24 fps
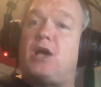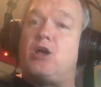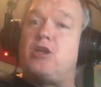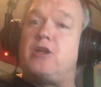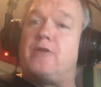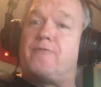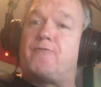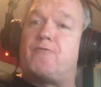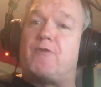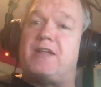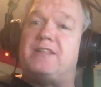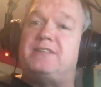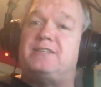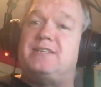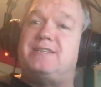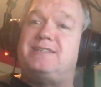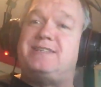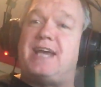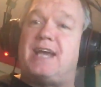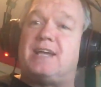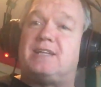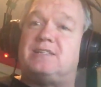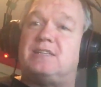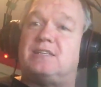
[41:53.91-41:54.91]
Tell your friends
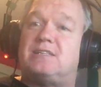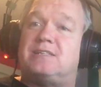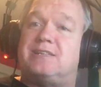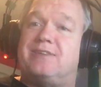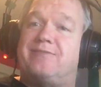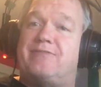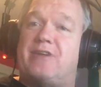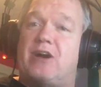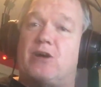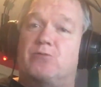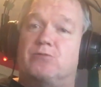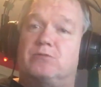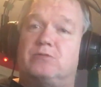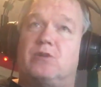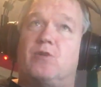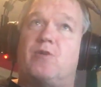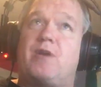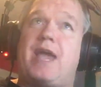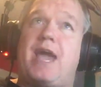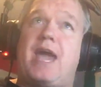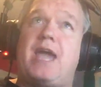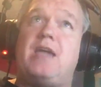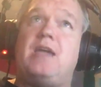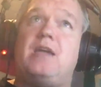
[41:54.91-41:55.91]
in Texas to vote,
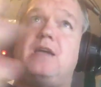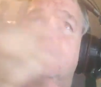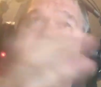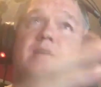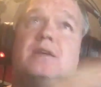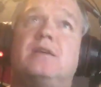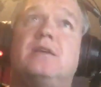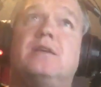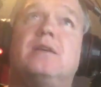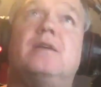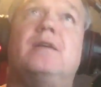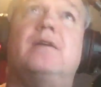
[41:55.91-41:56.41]
okay?